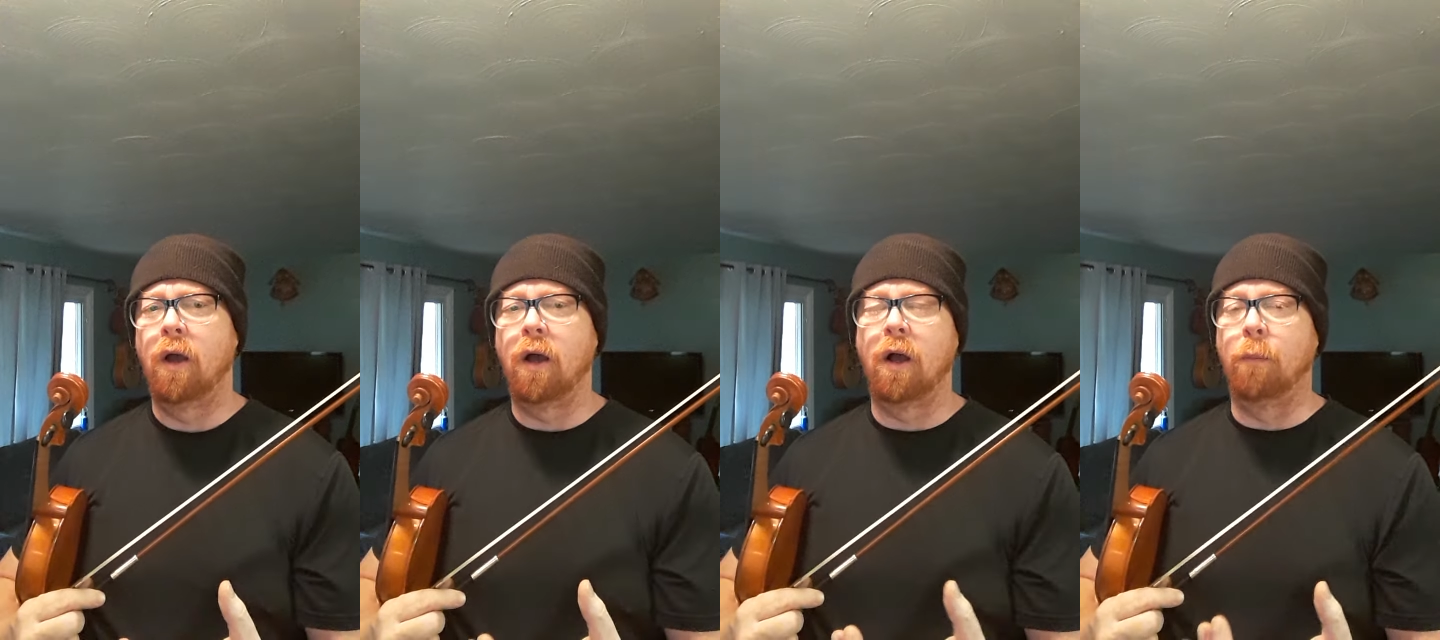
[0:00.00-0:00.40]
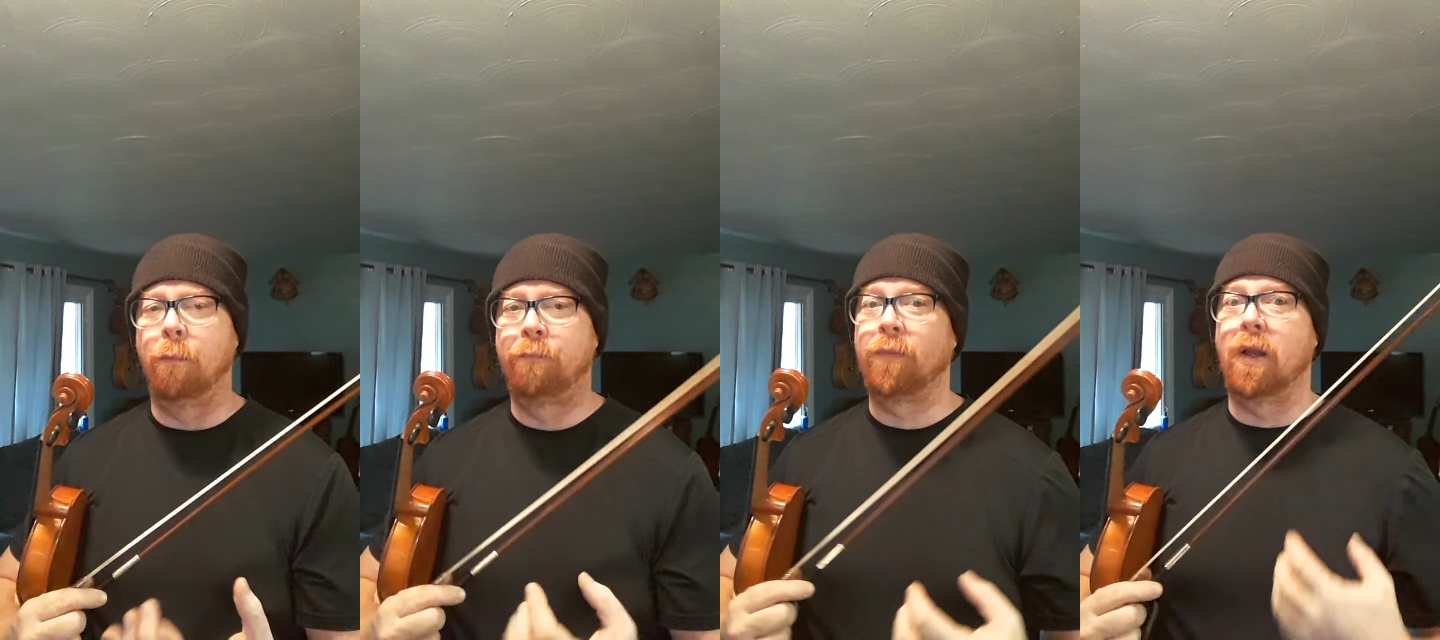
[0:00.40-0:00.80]

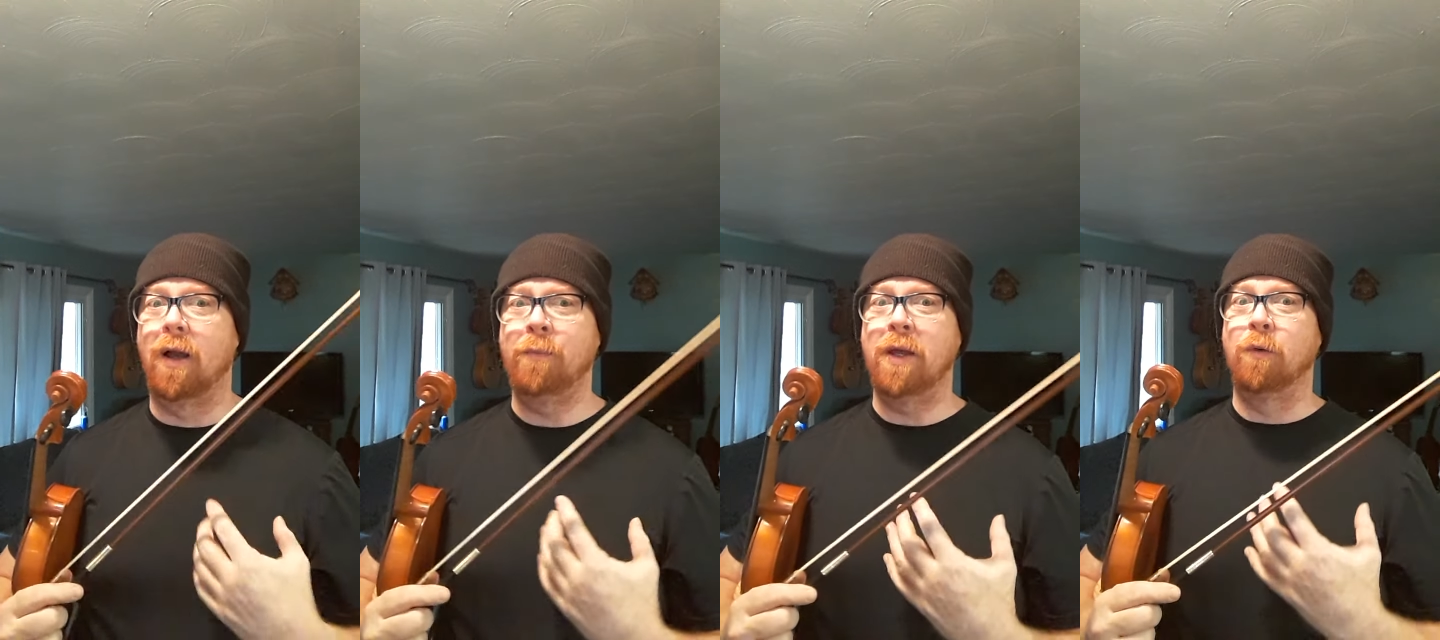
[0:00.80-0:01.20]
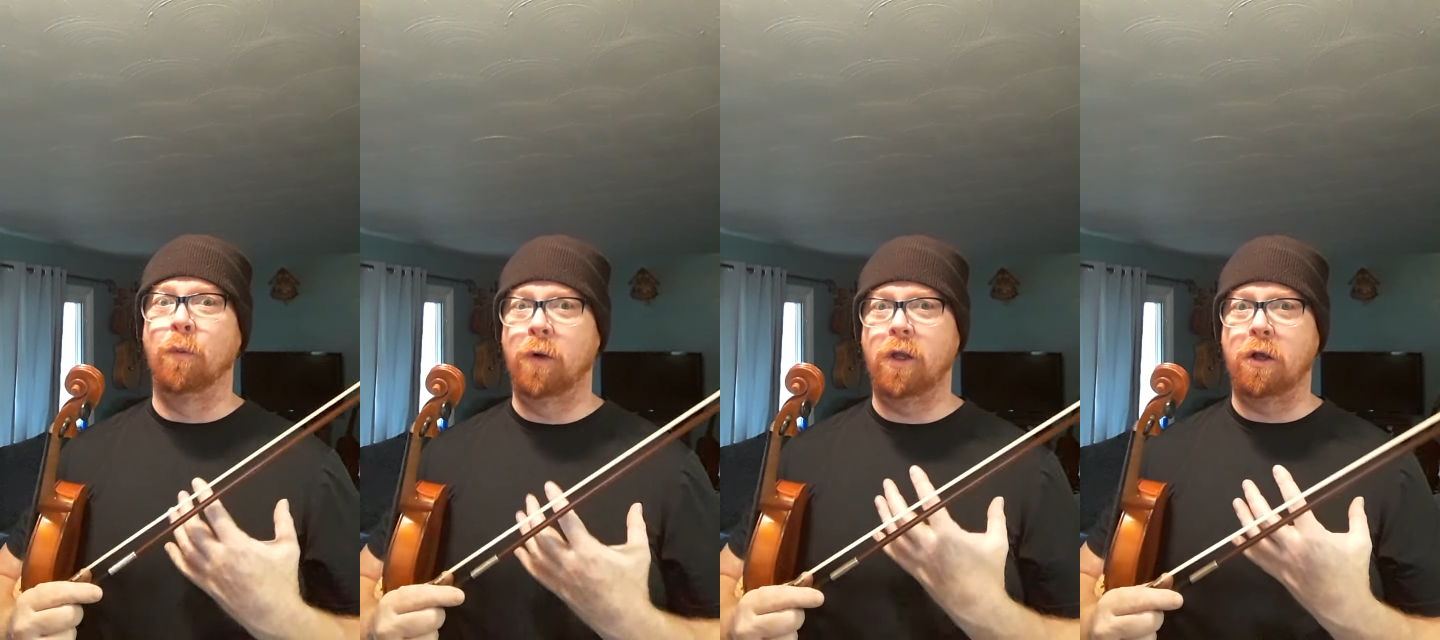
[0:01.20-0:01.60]
I'm
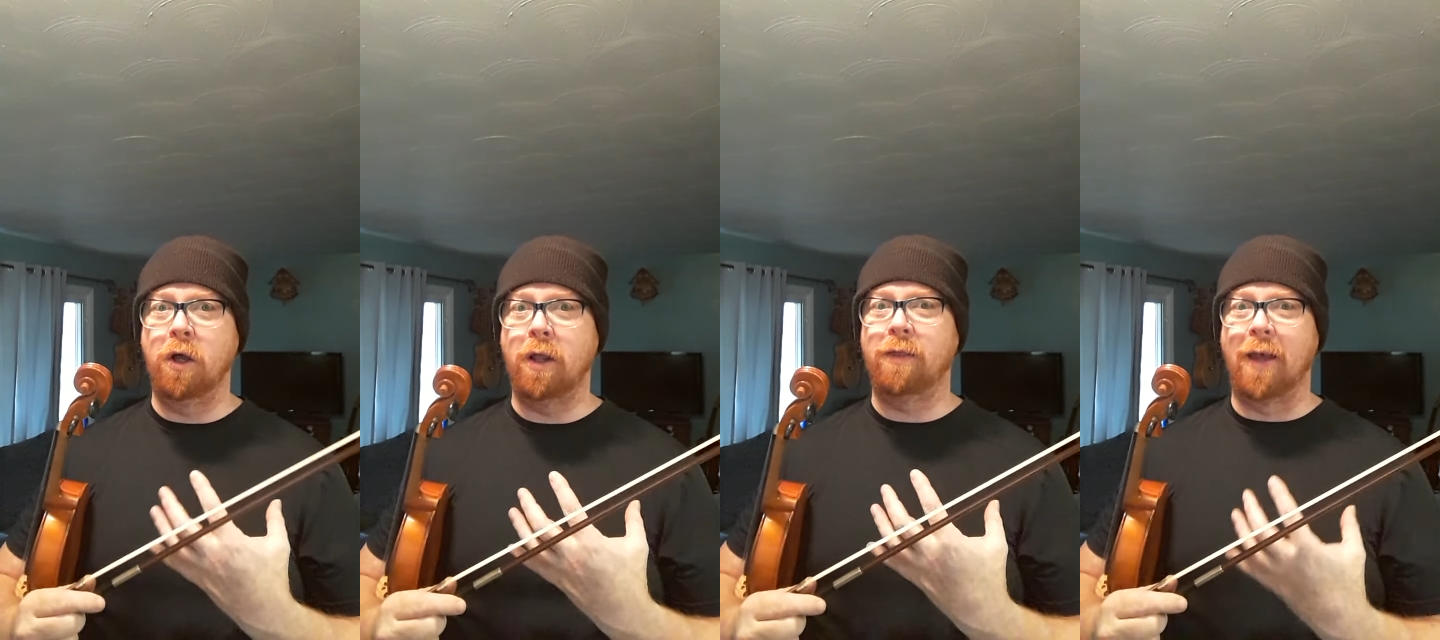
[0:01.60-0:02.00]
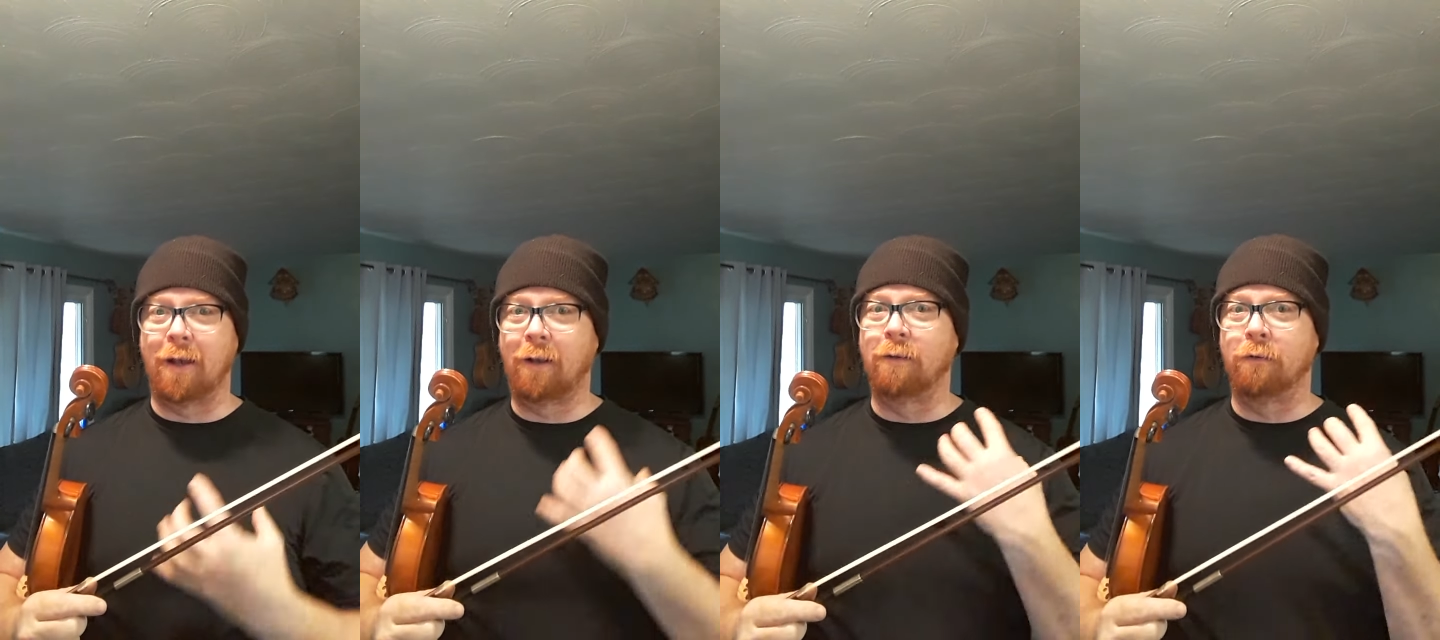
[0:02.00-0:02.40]
getting really good at
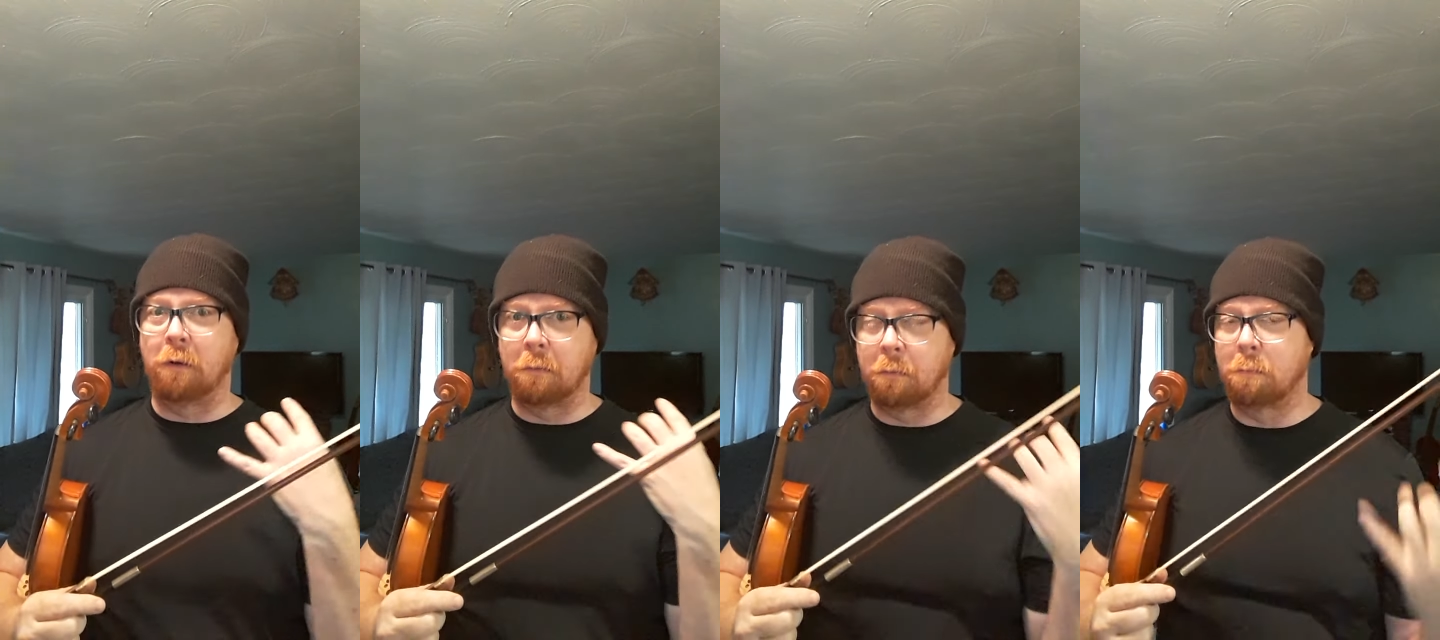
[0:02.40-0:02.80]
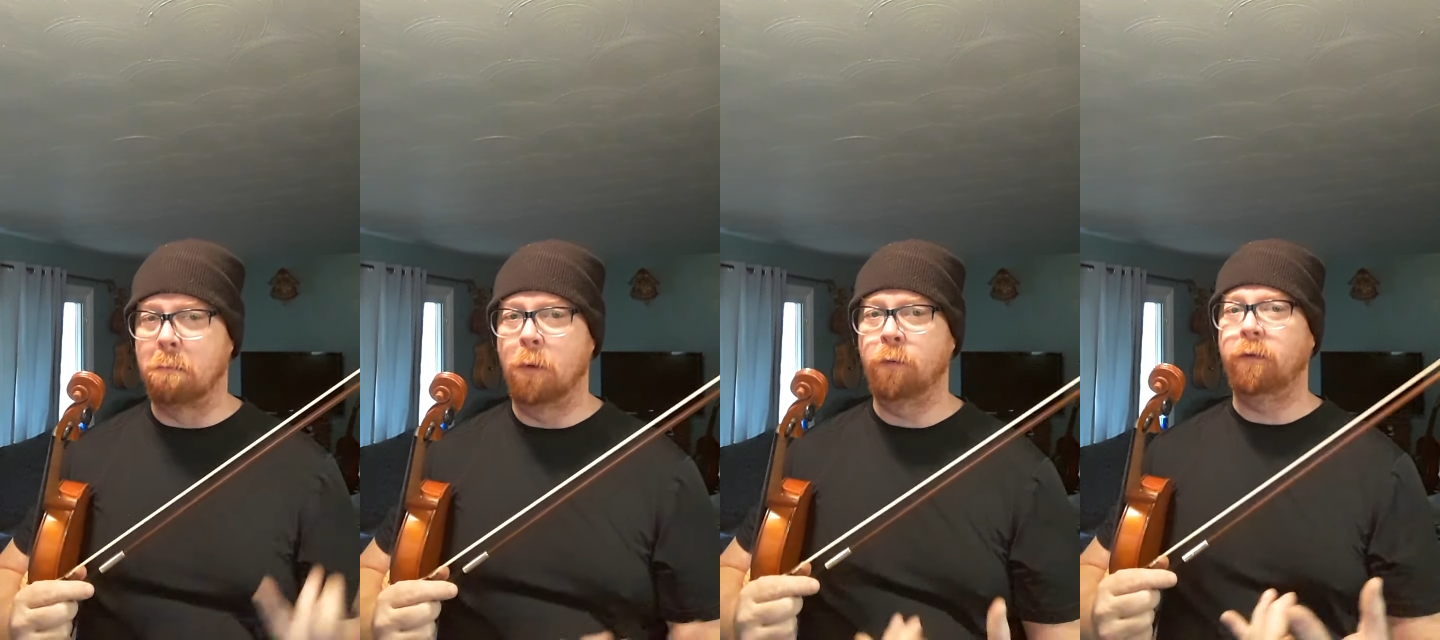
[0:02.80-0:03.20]
that because they're
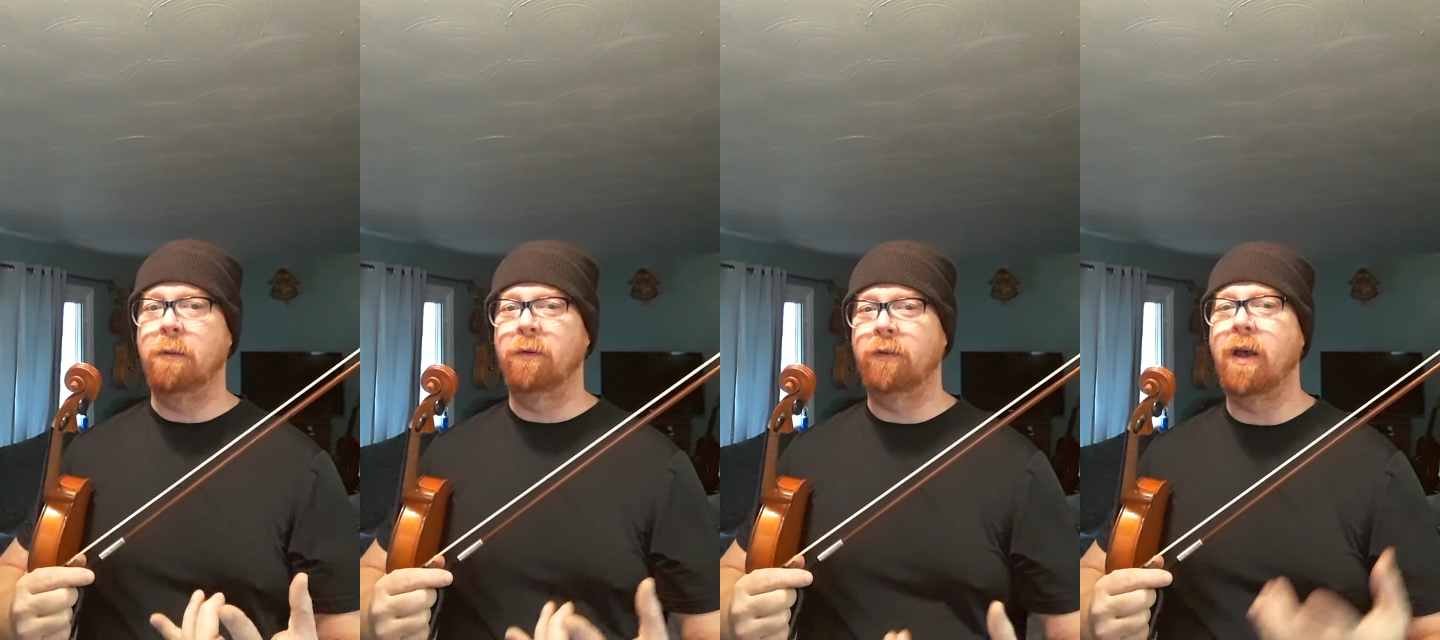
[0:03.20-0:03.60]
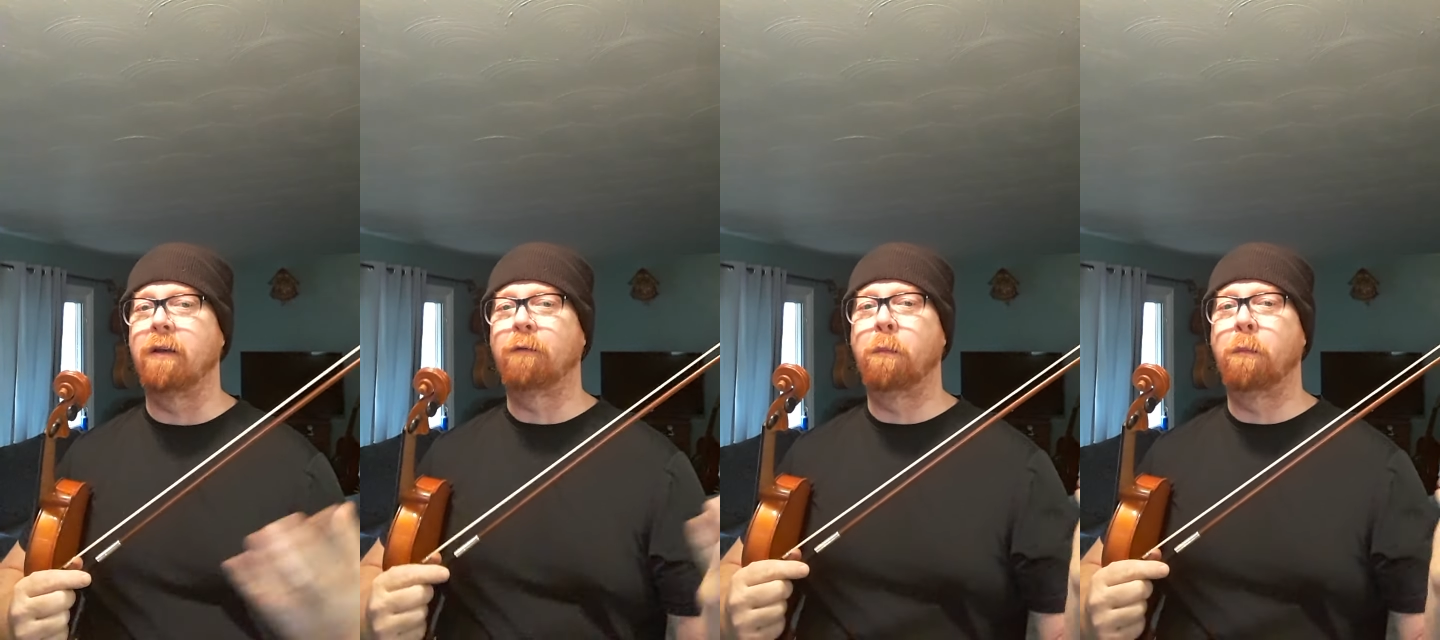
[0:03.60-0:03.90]
mostly mistakes,